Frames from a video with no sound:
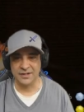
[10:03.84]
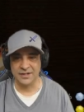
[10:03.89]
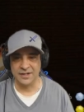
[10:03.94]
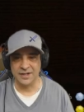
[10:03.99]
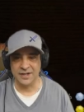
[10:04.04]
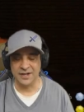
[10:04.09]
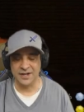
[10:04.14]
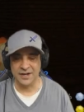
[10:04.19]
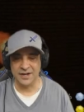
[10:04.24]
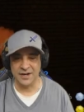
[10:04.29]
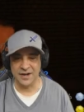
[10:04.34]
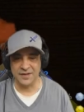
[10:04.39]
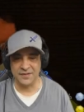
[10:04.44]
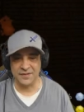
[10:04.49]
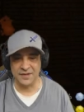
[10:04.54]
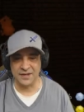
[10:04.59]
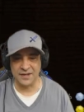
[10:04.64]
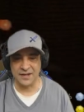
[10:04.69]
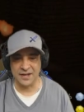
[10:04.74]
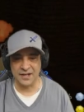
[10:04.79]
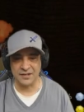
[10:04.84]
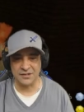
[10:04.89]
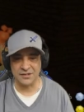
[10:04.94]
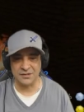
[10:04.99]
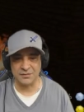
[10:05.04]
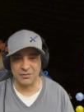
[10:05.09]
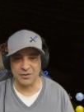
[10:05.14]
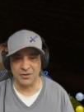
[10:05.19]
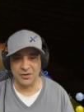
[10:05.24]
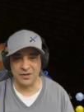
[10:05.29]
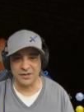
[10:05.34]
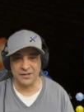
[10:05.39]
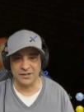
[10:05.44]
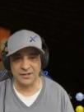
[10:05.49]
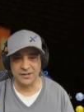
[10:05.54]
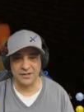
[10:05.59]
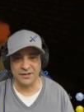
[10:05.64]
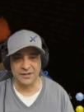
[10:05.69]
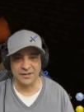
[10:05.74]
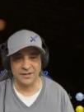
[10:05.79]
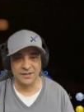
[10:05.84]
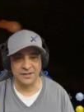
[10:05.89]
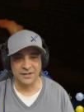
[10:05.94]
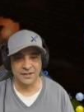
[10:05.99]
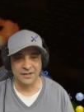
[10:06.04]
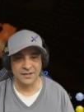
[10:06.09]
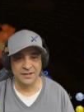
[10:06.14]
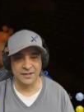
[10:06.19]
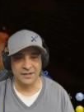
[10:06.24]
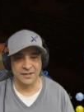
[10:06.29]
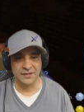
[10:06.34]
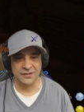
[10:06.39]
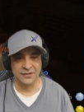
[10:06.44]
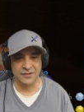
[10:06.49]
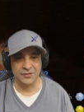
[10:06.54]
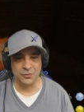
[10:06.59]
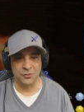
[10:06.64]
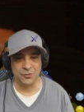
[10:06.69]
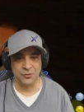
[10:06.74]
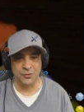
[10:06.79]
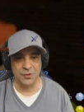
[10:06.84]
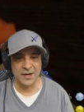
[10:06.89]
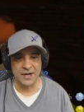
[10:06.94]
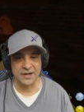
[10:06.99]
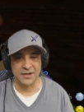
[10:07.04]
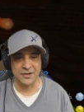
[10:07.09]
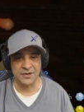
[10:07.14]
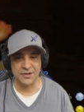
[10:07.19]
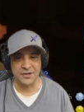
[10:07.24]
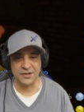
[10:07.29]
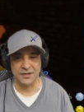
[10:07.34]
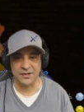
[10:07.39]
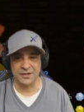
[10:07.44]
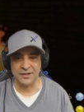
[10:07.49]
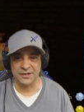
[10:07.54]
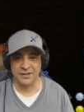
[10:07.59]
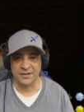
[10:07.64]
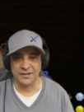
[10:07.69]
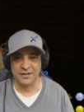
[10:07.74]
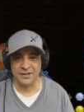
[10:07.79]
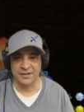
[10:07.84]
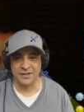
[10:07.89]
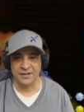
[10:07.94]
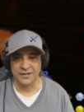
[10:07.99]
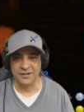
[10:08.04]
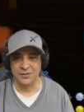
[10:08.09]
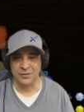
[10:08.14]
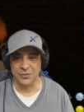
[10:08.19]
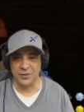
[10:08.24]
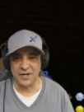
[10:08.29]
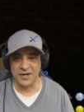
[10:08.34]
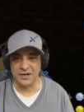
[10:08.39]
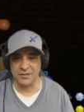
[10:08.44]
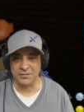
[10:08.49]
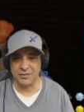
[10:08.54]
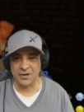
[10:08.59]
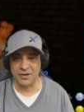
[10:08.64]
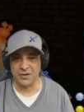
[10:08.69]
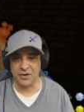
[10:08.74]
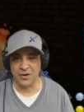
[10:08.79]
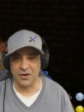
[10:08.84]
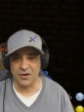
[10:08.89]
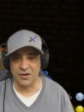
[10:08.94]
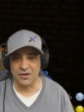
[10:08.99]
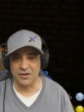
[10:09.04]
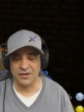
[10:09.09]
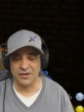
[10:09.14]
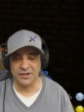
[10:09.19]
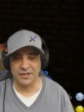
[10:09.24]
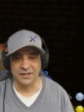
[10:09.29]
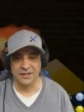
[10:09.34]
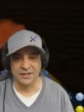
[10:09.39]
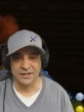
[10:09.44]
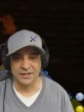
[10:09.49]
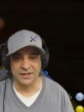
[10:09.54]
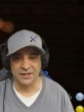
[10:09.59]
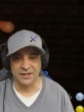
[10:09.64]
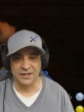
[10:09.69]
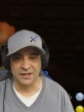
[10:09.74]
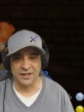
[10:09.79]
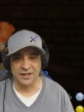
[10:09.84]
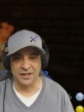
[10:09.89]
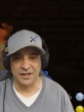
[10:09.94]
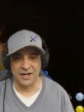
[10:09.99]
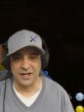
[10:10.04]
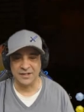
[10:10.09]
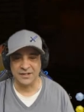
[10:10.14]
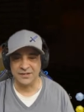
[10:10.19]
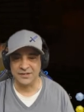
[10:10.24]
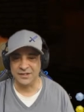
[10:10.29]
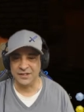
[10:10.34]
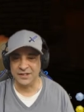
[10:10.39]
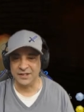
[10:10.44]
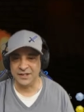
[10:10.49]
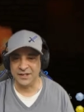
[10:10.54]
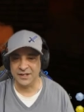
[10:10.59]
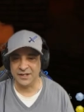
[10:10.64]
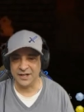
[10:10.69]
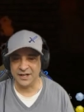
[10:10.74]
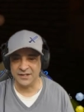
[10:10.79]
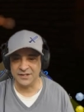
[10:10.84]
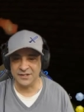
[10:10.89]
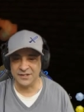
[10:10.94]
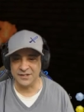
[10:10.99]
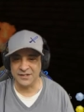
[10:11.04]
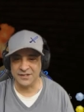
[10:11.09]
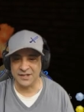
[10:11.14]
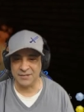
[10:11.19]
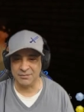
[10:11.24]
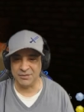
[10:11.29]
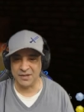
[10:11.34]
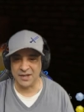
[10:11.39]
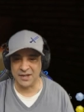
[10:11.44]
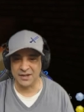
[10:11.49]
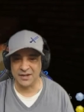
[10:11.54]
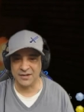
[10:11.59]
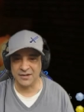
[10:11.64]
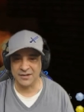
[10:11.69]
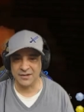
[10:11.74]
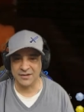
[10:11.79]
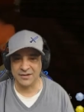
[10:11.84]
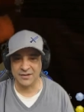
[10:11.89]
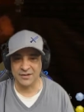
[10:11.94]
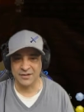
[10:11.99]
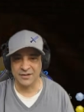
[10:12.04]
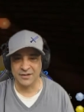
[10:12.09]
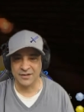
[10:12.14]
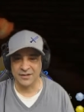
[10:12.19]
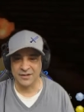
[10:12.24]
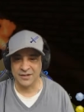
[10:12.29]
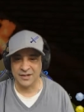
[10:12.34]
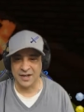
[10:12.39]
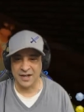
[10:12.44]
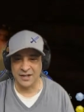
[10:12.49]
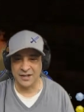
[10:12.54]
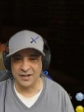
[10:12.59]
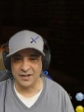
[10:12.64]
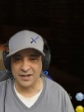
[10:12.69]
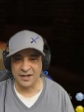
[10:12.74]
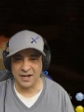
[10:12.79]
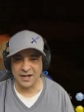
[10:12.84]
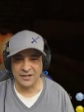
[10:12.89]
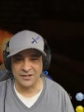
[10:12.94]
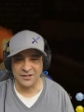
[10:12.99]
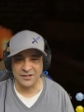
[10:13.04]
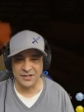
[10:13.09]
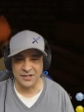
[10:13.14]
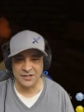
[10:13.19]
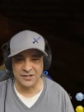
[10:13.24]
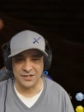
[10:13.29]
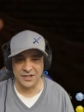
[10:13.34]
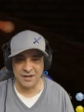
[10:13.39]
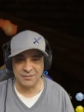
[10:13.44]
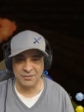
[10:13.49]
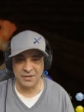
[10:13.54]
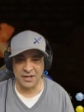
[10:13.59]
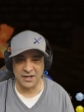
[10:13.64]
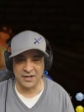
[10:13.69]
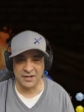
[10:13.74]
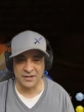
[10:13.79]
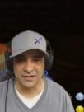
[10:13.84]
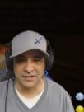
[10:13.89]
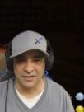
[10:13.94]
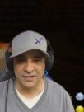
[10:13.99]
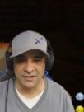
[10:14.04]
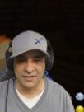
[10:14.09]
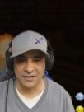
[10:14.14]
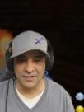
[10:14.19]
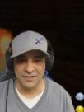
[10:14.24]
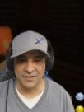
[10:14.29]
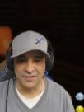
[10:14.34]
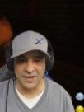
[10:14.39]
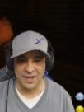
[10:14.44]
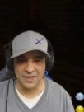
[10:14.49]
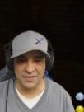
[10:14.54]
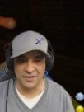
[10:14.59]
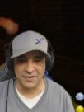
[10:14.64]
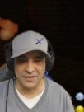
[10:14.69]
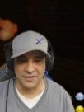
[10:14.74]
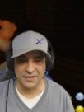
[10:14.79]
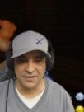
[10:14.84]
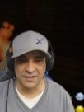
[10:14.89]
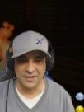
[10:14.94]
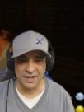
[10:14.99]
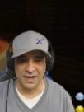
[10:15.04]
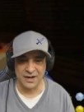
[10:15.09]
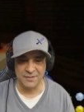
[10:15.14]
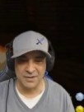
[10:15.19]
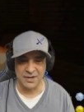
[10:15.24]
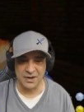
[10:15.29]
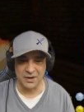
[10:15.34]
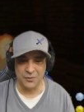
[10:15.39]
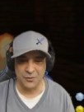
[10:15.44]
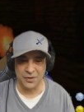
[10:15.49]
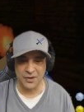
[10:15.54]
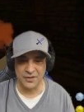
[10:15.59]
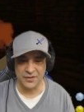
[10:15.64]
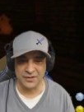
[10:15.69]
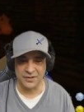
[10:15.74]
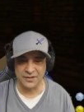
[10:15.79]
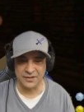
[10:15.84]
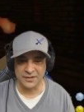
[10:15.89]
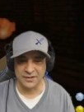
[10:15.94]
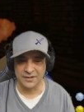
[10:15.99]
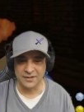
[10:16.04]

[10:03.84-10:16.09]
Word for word: And nothing yet spawned. It's weird. It's weird, bro. Oh, I see, I see something. I, I see something. Nether. I mean a wither.